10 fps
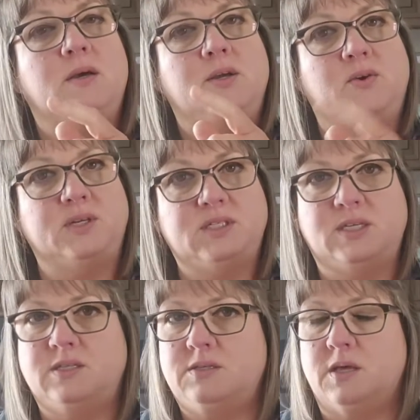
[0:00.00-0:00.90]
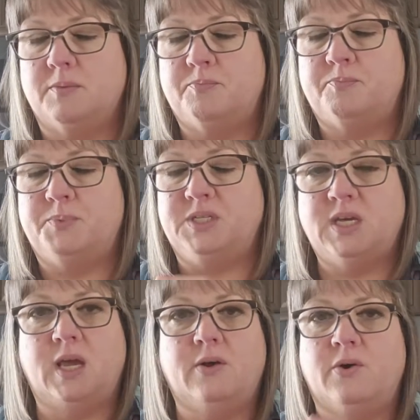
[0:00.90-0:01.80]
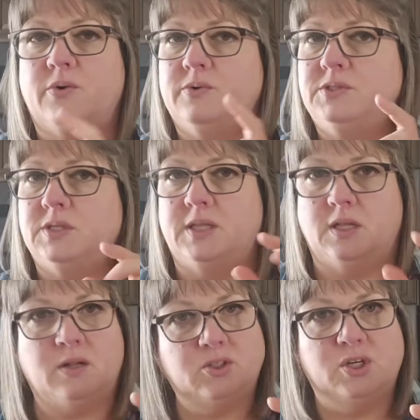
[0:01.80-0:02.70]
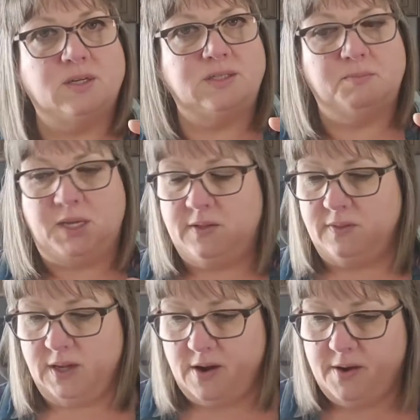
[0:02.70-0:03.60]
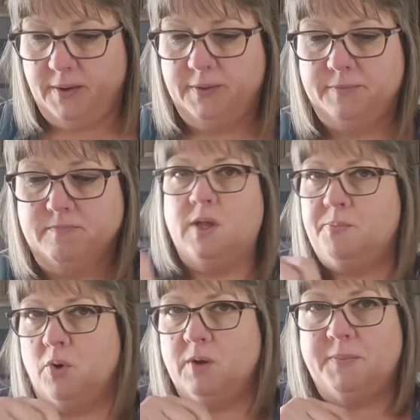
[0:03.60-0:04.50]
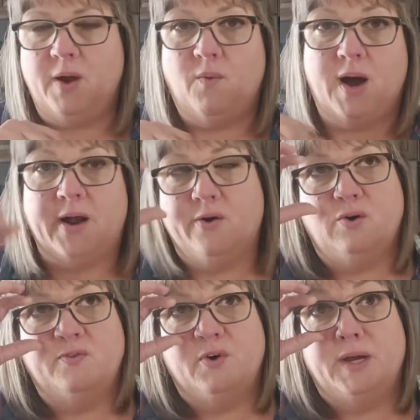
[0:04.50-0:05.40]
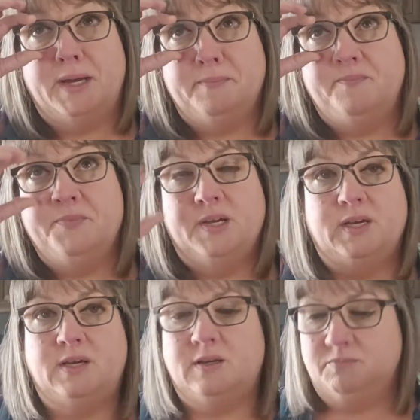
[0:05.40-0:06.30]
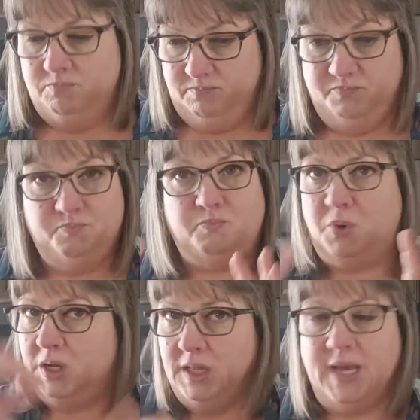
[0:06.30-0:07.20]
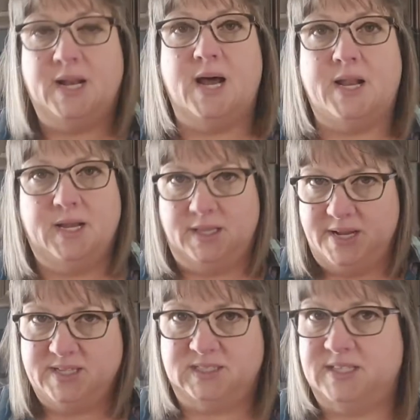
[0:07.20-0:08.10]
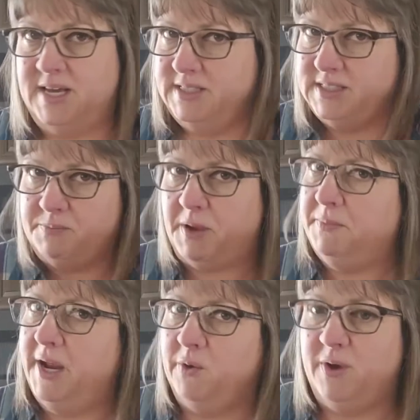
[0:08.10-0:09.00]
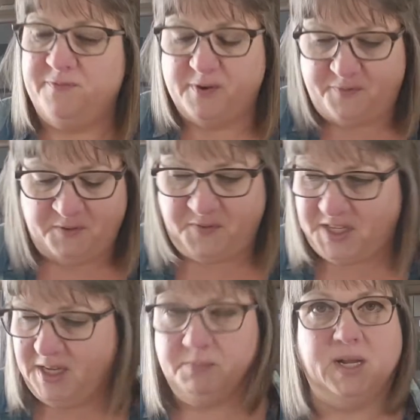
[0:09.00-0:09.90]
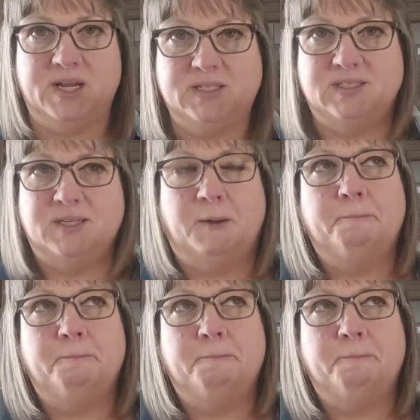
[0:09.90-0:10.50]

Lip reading: you can see the potatoes and the little chunks of meat in there. Slowly poured my water over it, put a lid on it, let it set my microwave for 15 minutes.